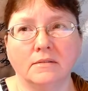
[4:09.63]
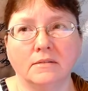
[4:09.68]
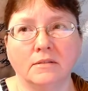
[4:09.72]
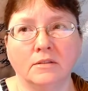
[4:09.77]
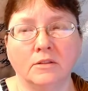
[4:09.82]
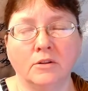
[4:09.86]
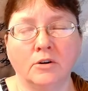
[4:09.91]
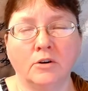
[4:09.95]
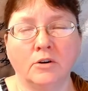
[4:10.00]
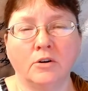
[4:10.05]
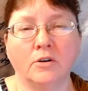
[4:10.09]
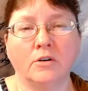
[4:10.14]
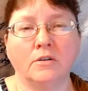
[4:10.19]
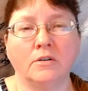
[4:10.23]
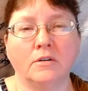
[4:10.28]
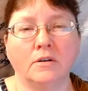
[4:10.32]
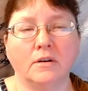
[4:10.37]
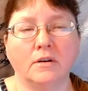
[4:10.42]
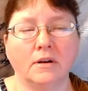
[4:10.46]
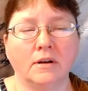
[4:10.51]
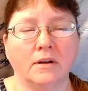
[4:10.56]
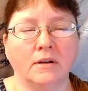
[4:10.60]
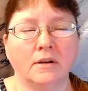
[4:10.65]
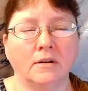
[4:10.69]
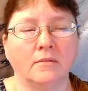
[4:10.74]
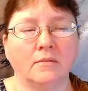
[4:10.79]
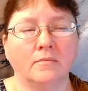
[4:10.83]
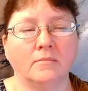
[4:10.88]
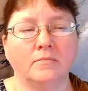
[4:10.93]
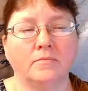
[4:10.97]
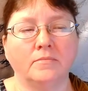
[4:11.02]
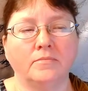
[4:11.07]
learn
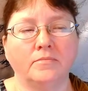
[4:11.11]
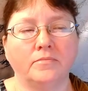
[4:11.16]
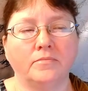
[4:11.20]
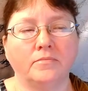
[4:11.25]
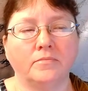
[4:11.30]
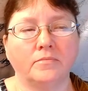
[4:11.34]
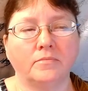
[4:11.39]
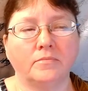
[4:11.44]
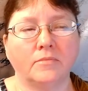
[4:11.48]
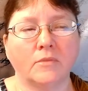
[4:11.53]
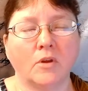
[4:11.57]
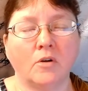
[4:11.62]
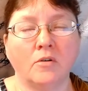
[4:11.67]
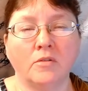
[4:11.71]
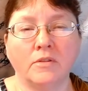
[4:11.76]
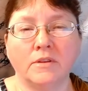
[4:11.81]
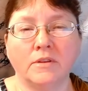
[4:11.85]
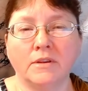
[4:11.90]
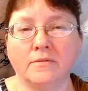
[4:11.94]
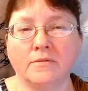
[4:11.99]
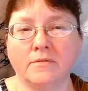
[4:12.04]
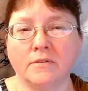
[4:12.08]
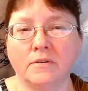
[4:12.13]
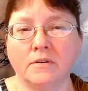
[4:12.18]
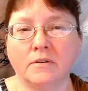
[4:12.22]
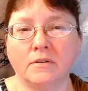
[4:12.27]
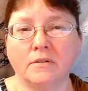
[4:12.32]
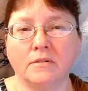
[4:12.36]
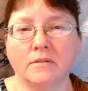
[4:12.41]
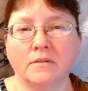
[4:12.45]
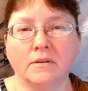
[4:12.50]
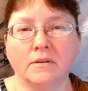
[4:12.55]
um, all the different